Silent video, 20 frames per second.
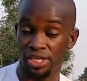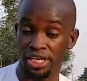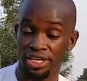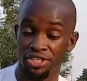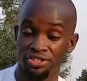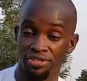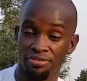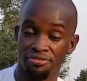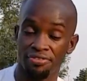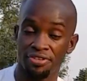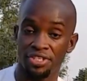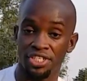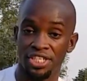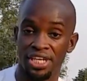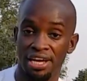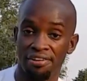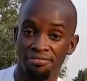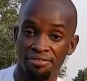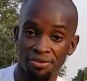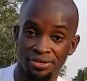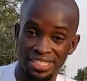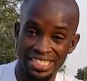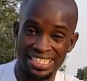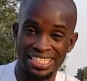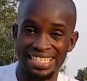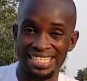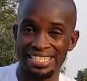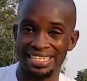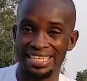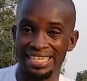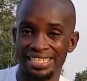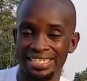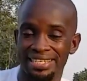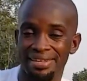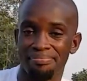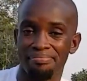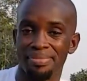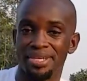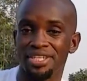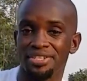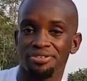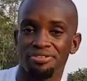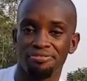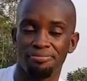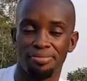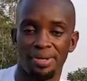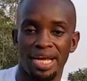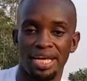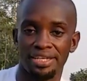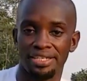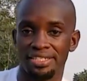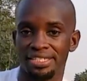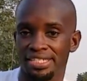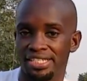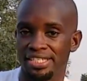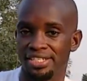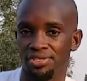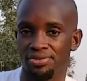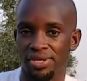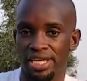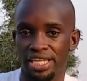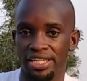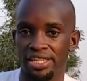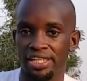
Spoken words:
If you can't manage to get your feet in half lotus,